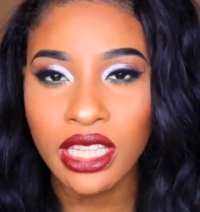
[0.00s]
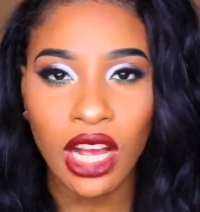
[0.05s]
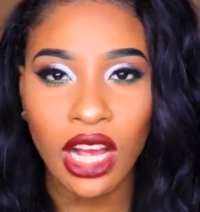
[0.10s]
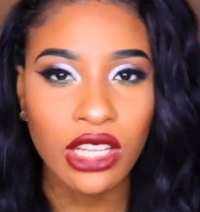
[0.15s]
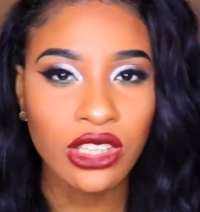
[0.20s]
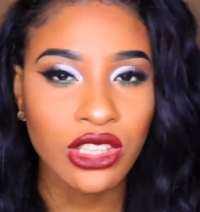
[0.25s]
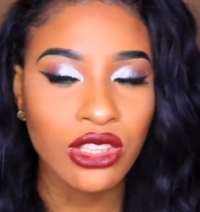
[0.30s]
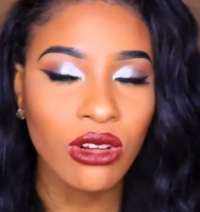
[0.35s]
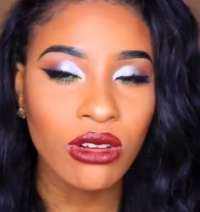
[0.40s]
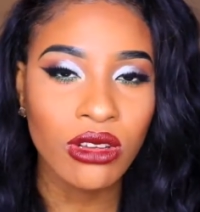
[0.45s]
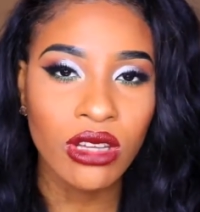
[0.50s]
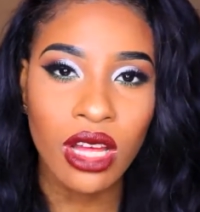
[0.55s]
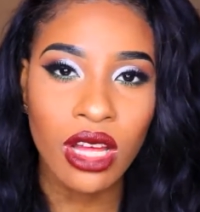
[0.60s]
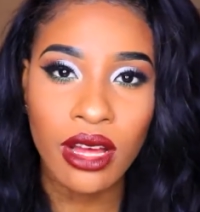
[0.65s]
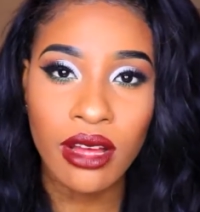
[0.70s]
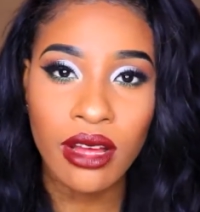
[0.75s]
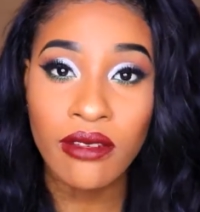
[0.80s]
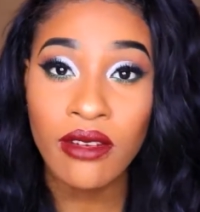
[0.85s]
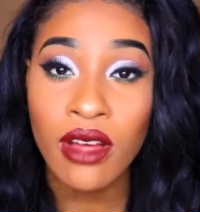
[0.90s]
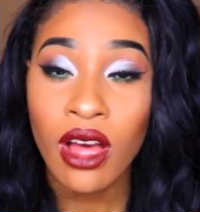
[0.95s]
Y'all show
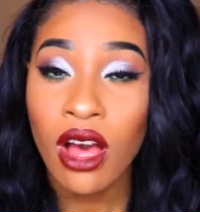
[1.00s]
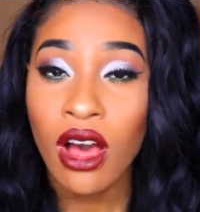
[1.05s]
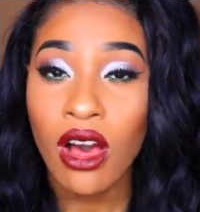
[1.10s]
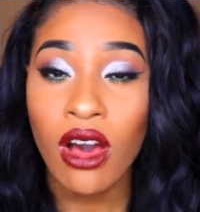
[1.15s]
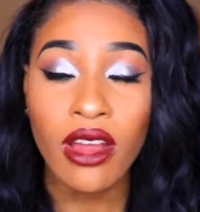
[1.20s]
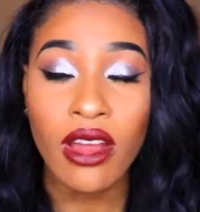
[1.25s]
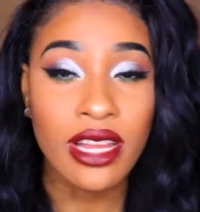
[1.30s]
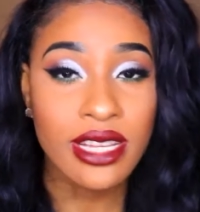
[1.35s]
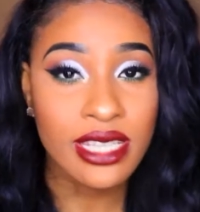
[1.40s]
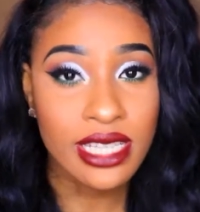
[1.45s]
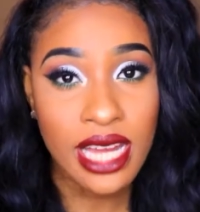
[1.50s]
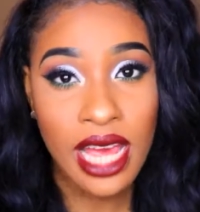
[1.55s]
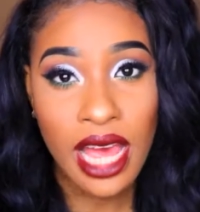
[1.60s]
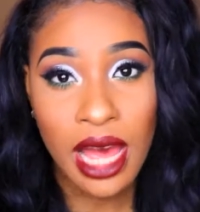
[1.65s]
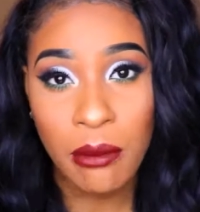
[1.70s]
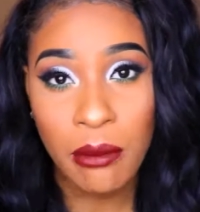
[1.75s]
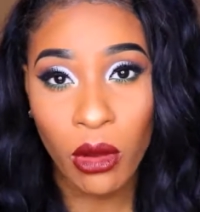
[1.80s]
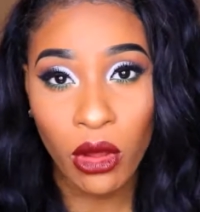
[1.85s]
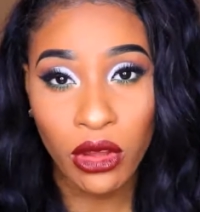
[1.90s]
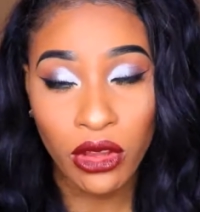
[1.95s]
love on the
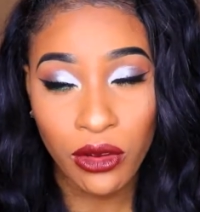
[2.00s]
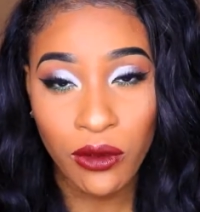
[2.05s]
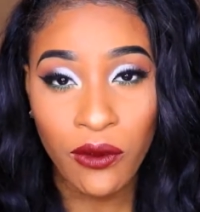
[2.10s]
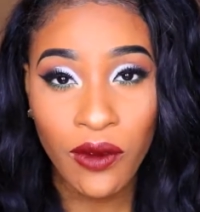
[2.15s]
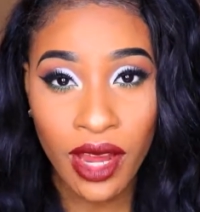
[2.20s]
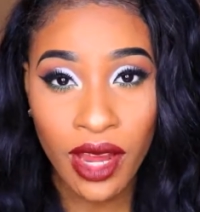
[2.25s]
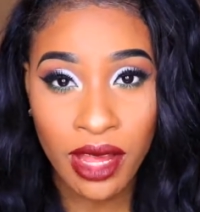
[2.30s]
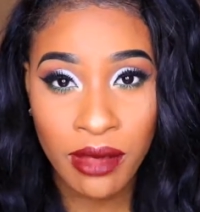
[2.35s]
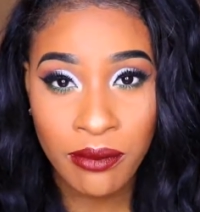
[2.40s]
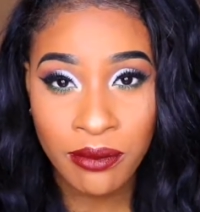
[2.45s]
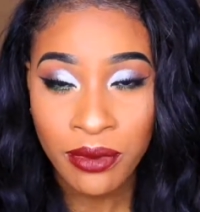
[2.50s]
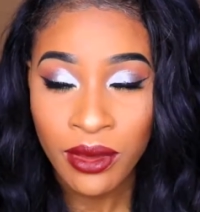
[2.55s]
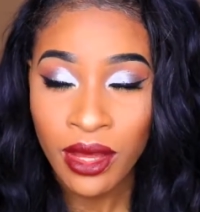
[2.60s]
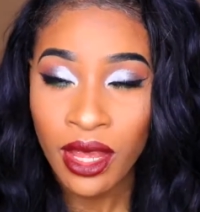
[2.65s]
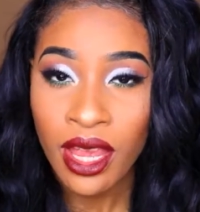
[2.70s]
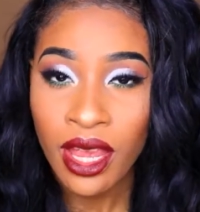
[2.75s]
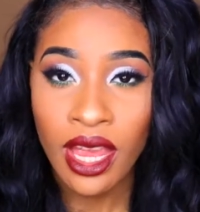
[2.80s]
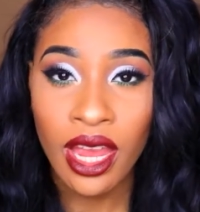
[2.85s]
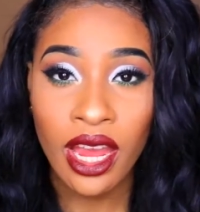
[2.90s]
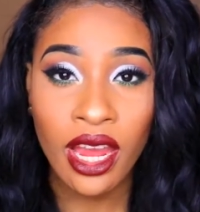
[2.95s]
snap, on the gram,
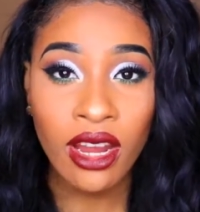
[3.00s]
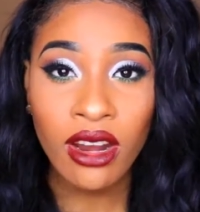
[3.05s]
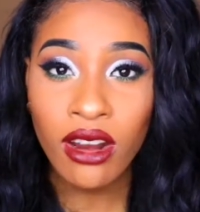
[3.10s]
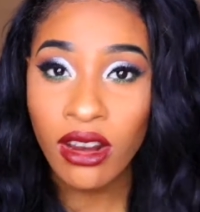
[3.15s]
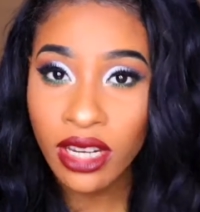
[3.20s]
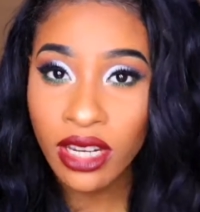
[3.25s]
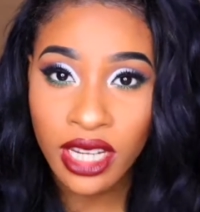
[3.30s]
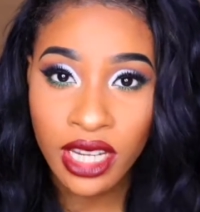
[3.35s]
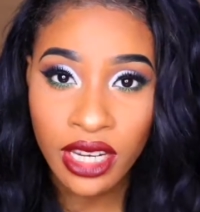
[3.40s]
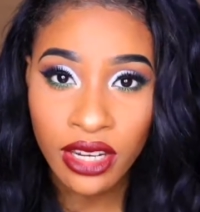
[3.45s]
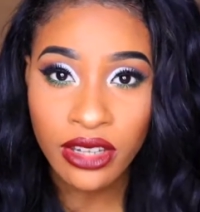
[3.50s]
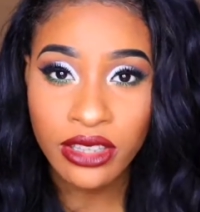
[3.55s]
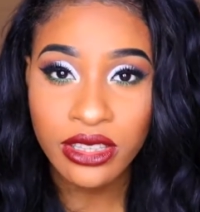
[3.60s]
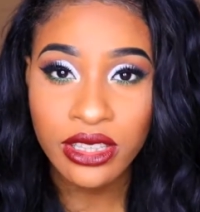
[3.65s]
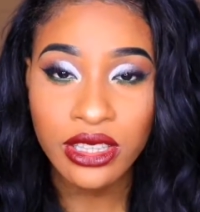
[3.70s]
and on here.